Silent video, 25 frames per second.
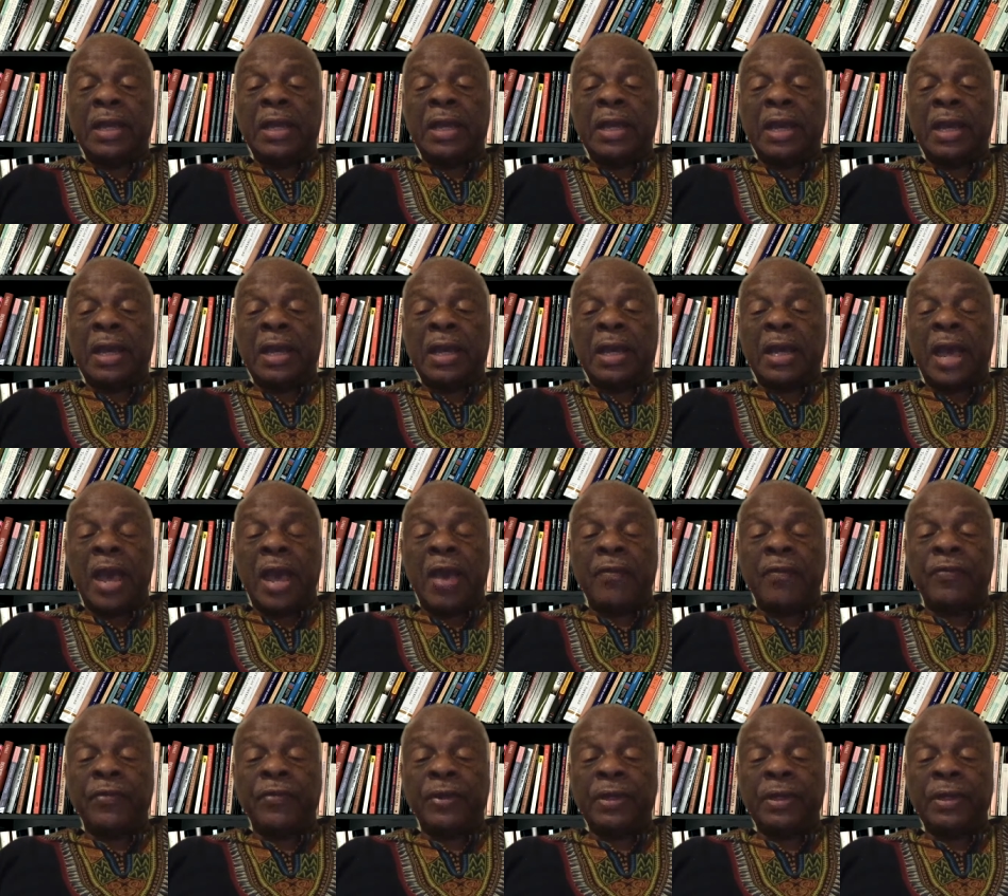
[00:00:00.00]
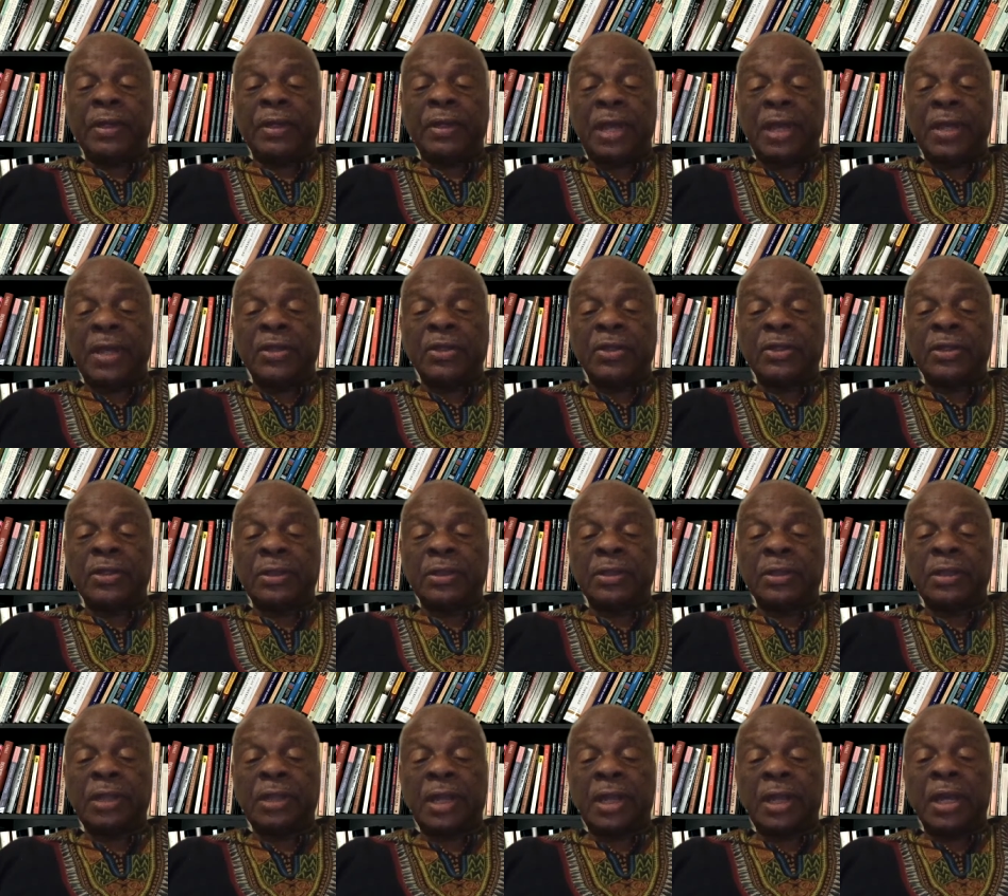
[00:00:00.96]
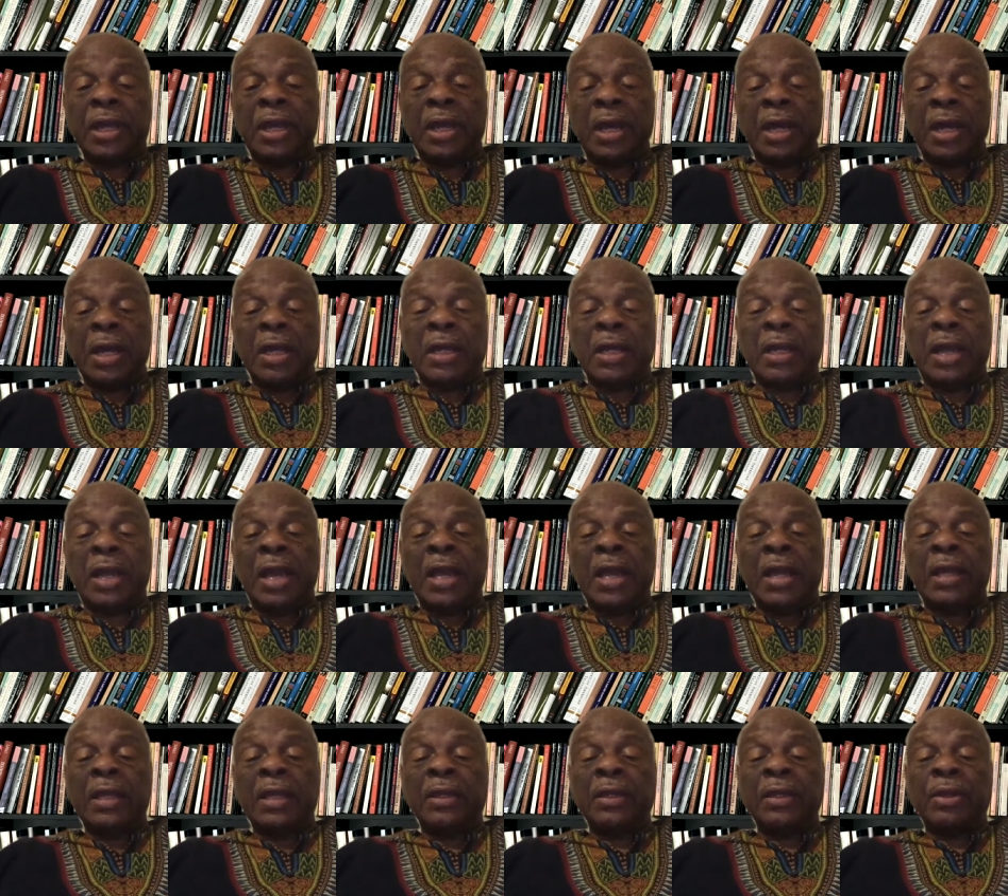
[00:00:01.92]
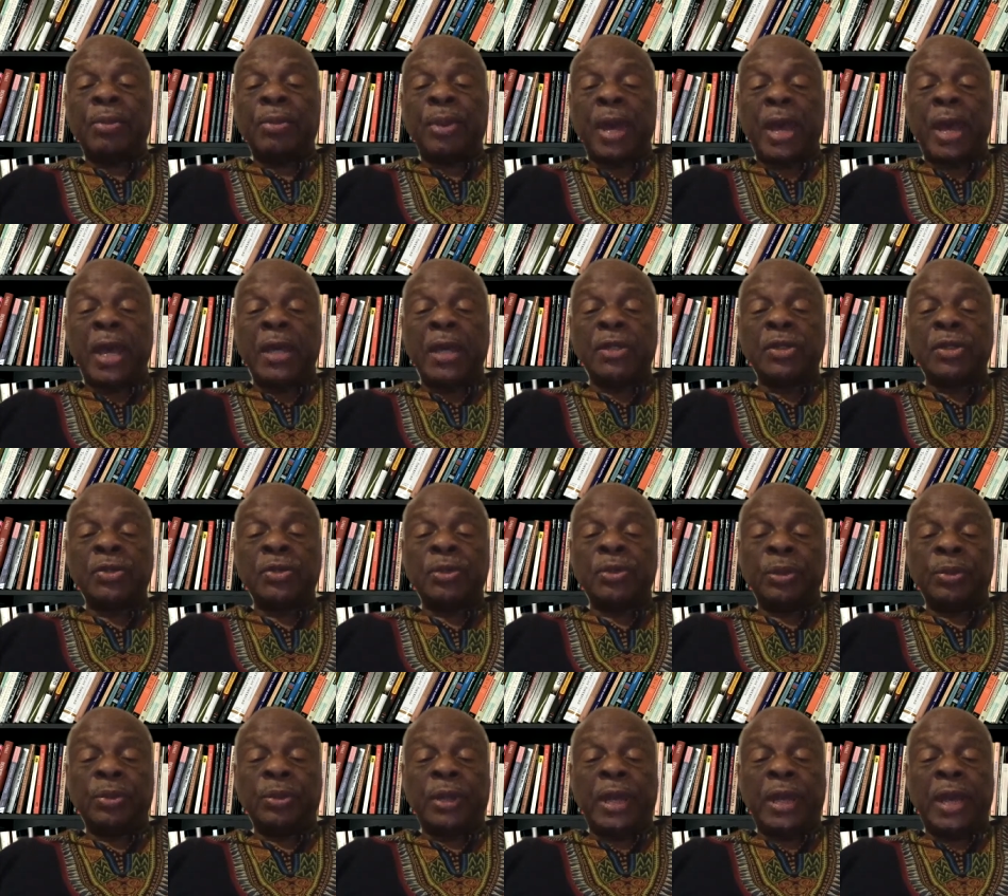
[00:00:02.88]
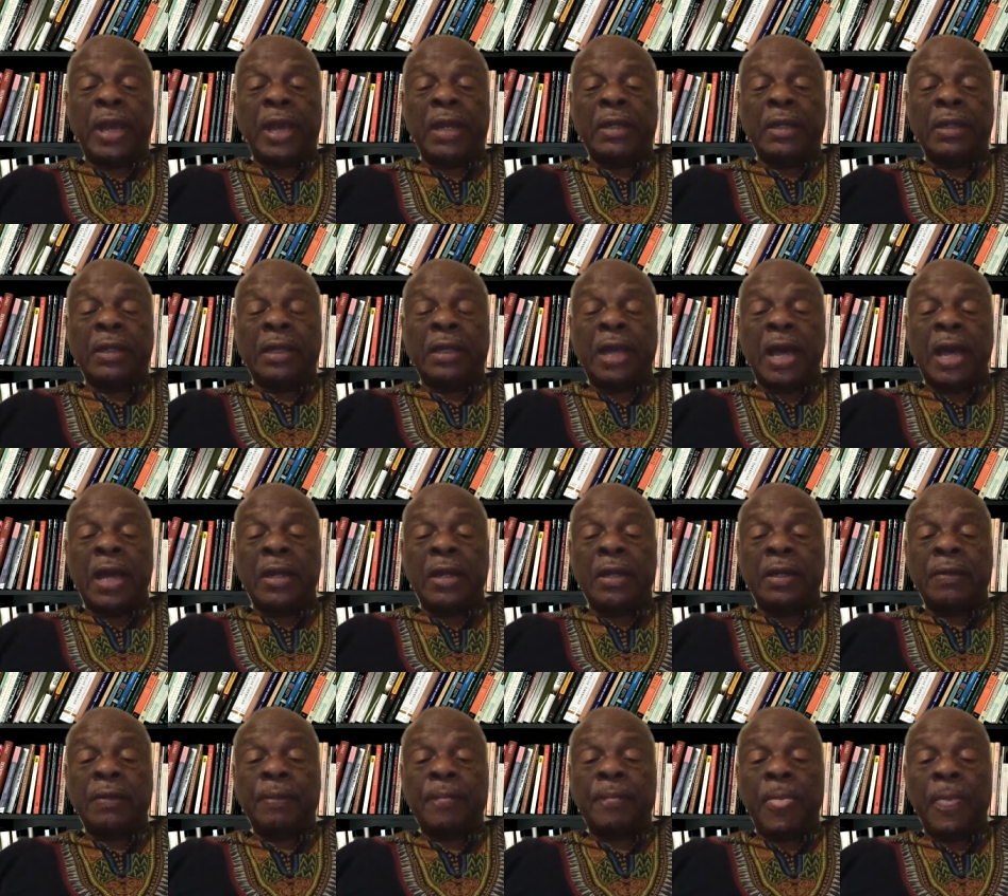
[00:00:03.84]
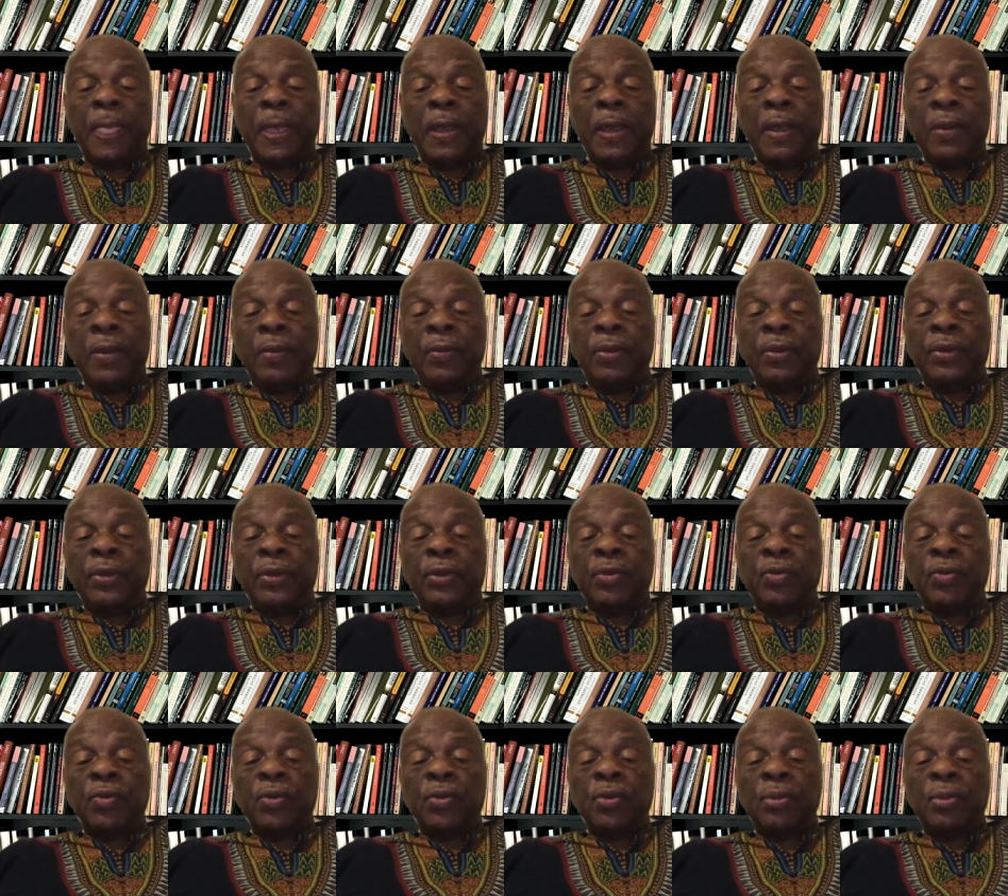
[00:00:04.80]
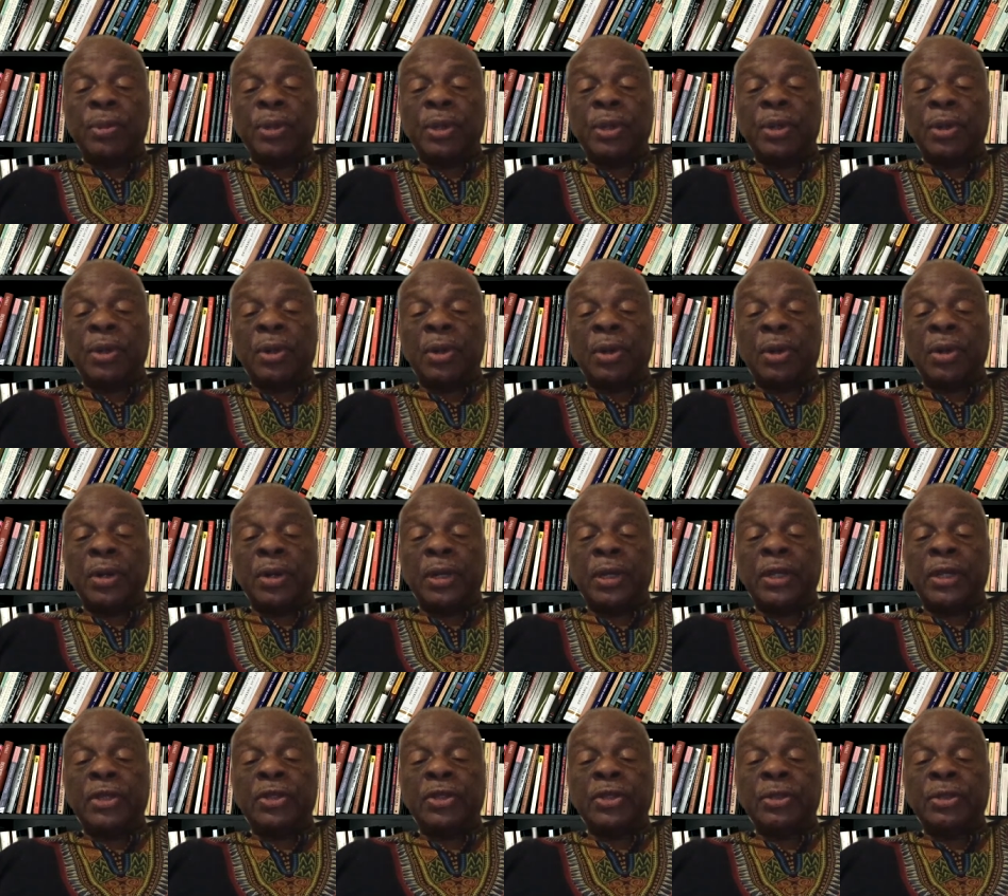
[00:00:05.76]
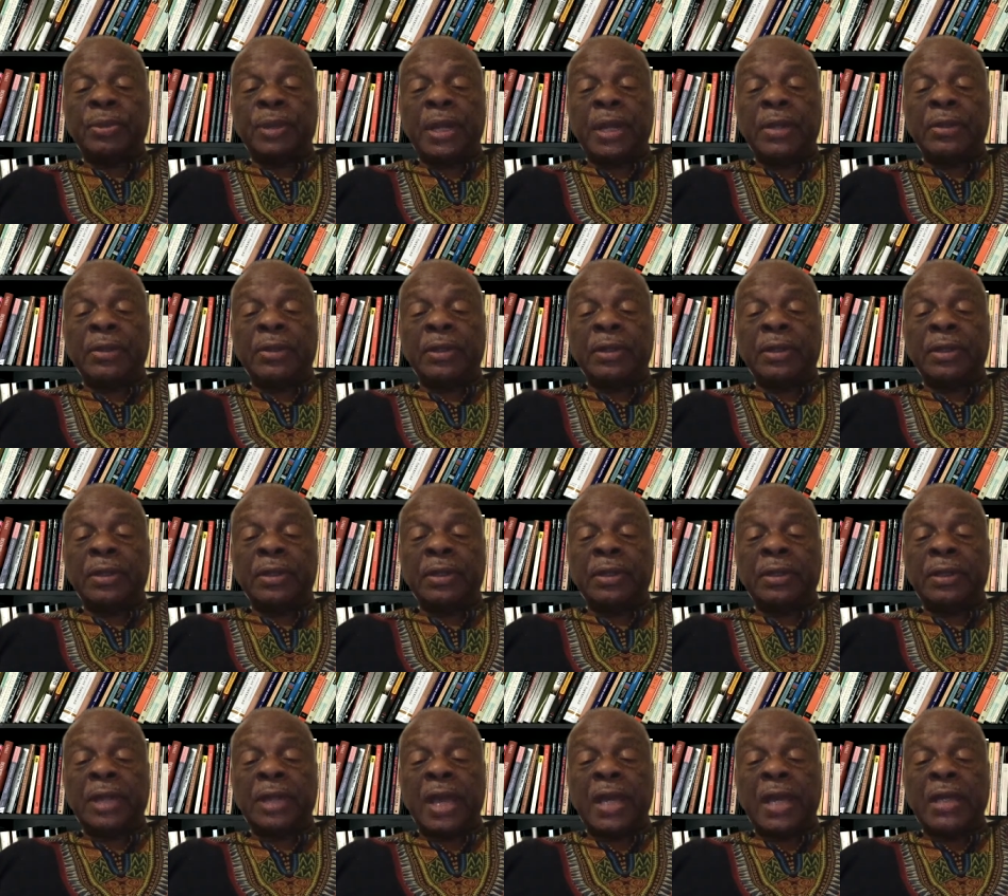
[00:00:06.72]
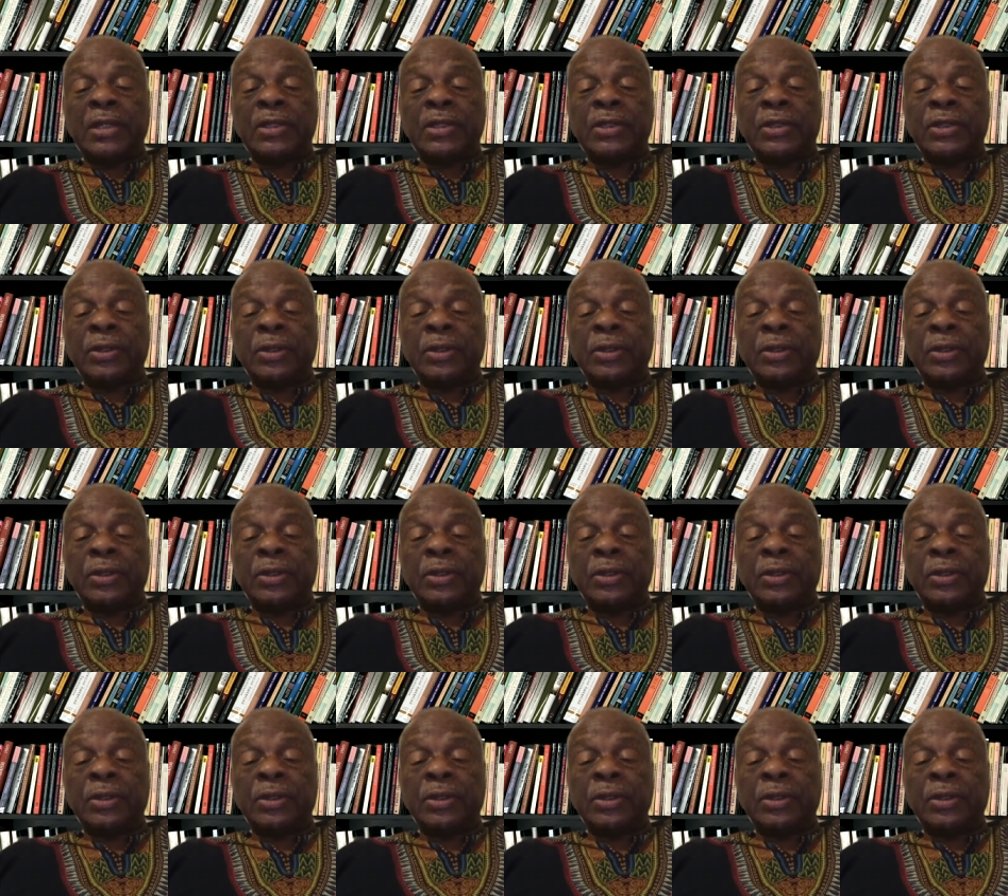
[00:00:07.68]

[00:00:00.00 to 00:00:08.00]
African nations, like in the past when we had Ghana with Nkrumah, or Egypt under Nasser,